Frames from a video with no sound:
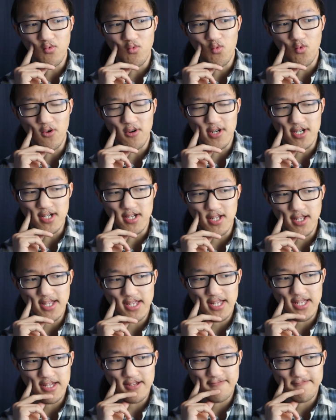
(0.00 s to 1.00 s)

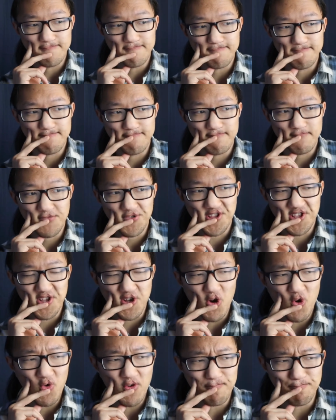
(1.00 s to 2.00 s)
was
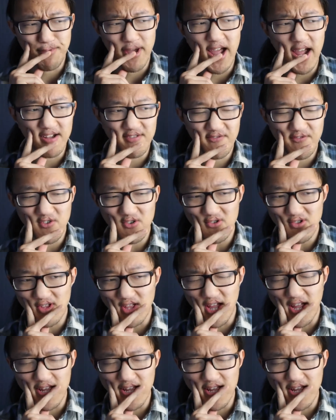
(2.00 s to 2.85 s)
so impactful